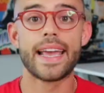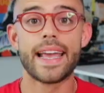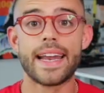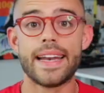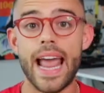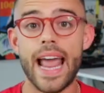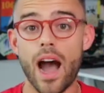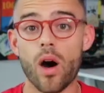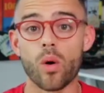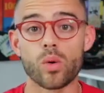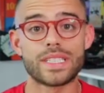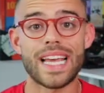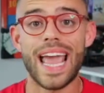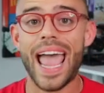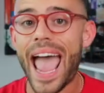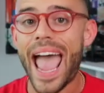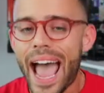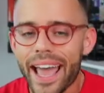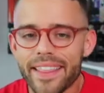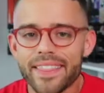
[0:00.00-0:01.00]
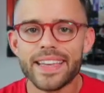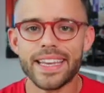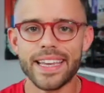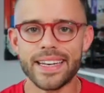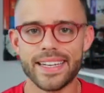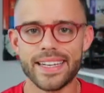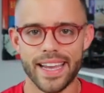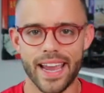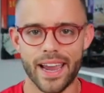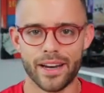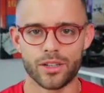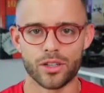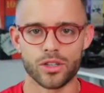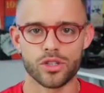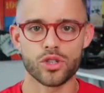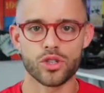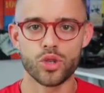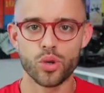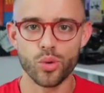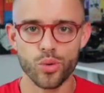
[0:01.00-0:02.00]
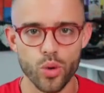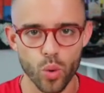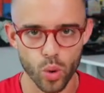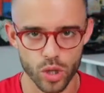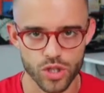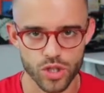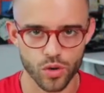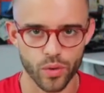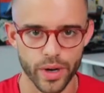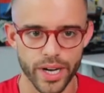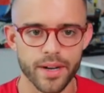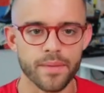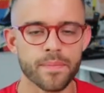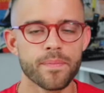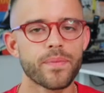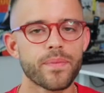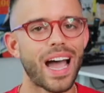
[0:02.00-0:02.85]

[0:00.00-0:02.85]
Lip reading: Now, to add the indicators to your screen,